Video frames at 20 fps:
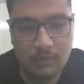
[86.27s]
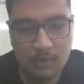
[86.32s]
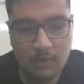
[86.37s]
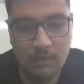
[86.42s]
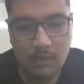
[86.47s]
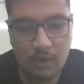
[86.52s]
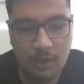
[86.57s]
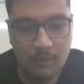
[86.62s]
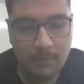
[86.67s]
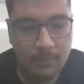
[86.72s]

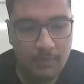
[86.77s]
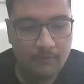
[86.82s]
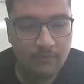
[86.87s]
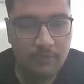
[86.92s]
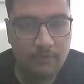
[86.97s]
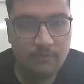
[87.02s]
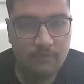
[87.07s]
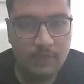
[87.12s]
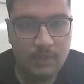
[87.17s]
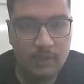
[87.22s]
comma
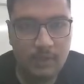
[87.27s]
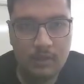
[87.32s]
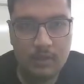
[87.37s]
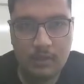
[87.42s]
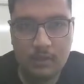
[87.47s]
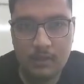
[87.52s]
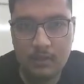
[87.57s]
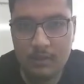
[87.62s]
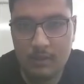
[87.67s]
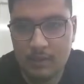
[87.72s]
50,
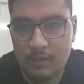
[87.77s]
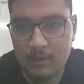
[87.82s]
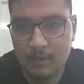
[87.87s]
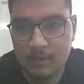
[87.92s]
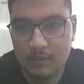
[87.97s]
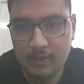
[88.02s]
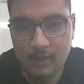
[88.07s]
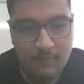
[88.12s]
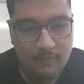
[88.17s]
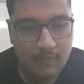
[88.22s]

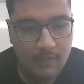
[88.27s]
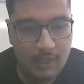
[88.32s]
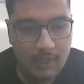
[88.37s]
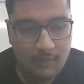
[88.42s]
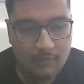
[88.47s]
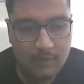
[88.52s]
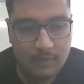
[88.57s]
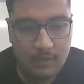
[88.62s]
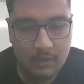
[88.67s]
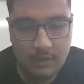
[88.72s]
then we
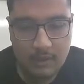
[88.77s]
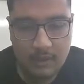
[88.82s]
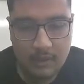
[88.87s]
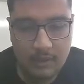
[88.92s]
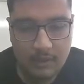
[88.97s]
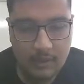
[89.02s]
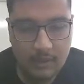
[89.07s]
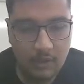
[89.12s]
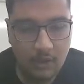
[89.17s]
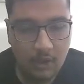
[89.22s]
have
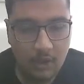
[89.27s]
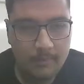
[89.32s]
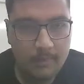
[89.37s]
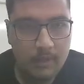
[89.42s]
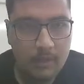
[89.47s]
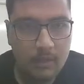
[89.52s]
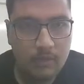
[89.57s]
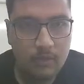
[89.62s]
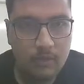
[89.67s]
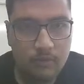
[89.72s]
30
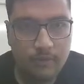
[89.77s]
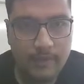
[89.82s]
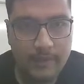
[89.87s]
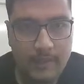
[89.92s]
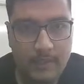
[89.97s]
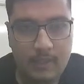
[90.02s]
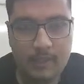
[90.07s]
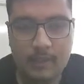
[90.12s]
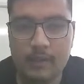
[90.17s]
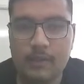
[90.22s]
comma
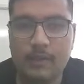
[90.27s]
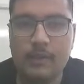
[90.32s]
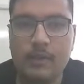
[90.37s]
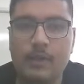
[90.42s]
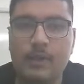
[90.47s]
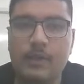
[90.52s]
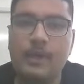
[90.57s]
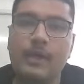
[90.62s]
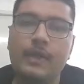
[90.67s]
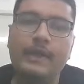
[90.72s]
20.
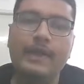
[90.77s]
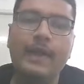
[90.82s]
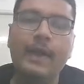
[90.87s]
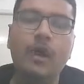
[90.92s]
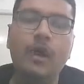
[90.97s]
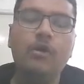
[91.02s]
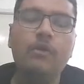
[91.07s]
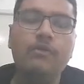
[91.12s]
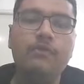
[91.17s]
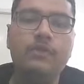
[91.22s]

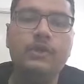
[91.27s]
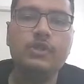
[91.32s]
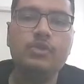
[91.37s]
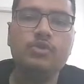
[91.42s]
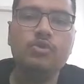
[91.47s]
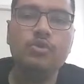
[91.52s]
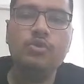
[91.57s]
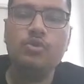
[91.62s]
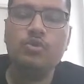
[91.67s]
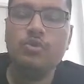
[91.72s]
Now if we
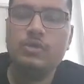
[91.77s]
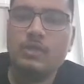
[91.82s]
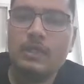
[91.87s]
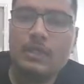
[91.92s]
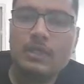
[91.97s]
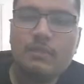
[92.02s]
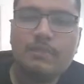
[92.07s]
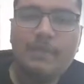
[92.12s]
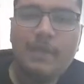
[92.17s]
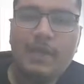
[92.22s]
choose
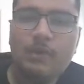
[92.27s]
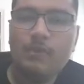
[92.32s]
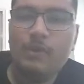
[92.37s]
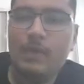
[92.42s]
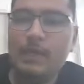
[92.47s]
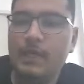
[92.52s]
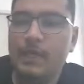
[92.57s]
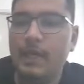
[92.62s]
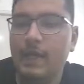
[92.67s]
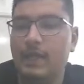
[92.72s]
it
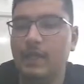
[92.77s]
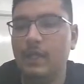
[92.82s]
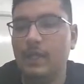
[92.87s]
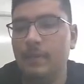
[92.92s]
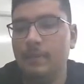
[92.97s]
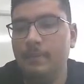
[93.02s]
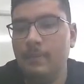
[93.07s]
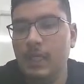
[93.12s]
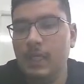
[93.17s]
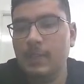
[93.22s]
manually and the
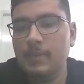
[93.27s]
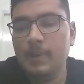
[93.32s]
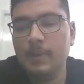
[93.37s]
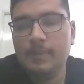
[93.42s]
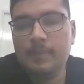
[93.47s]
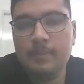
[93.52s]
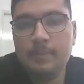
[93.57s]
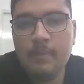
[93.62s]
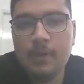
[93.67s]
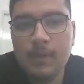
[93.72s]

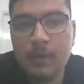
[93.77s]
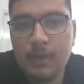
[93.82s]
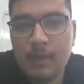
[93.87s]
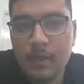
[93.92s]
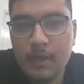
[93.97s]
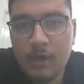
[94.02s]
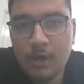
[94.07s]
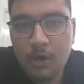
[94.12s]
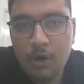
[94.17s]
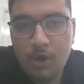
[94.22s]
minimum
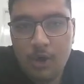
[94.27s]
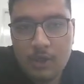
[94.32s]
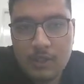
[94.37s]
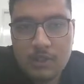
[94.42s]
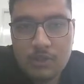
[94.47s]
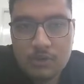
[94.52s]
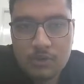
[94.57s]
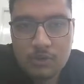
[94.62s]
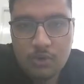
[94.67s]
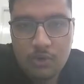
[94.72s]

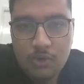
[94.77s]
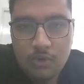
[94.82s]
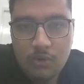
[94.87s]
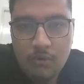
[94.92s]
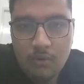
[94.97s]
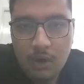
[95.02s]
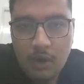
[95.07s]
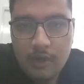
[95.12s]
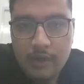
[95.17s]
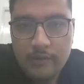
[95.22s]
cost, so
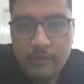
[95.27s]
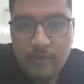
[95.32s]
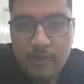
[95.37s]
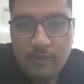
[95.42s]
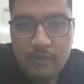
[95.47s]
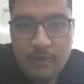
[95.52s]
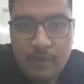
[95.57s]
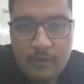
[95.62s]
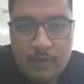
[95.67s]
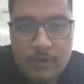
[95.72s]
what we
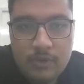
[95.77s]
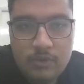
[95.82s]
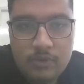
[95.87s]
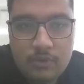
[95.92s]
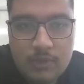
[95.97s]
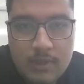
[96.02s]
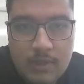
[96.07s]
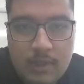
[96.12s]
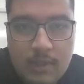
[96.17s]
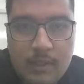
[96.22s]
will be
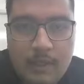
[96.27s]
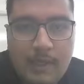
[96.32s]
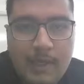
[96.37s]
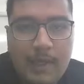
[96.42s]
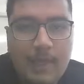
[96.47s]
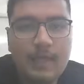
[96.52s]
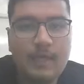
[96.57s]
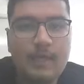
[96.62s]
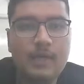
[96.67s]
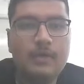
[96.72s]
choosing,
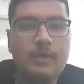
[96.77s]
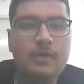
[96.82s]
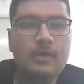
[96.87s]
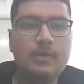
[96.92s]
like